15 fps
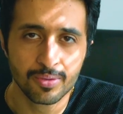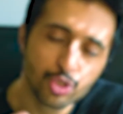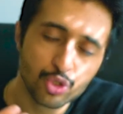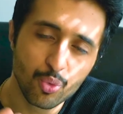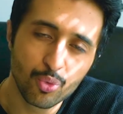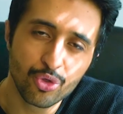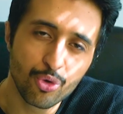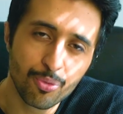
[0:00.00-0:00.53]

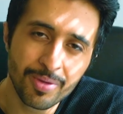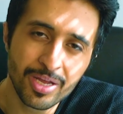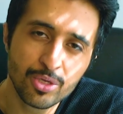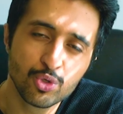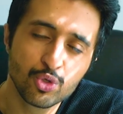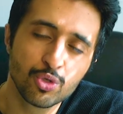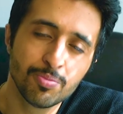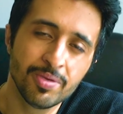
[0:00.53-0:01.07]
so with your man
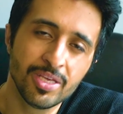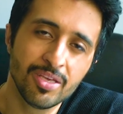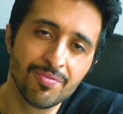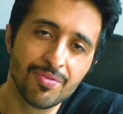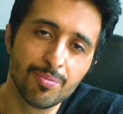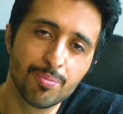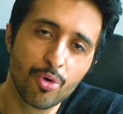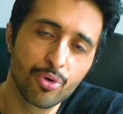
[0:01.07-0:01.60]
you should be
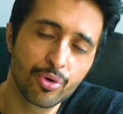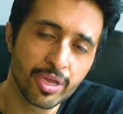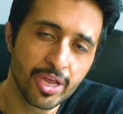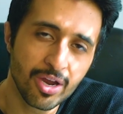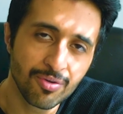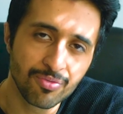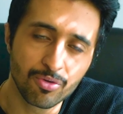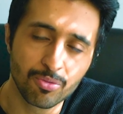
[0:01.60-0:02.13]
even more
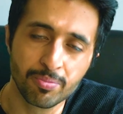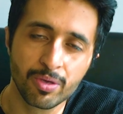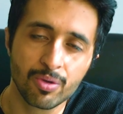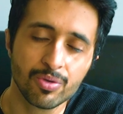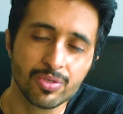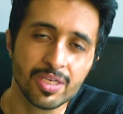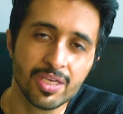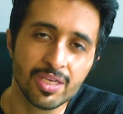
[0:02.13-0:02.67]
careful
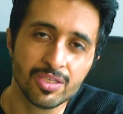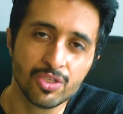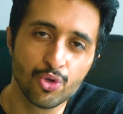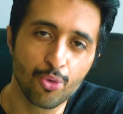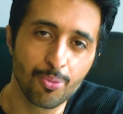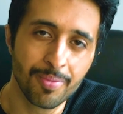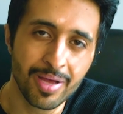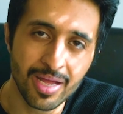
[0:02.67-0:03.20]
because he is
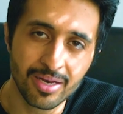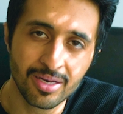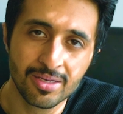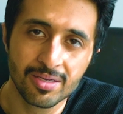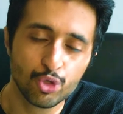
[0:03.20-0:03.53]
your man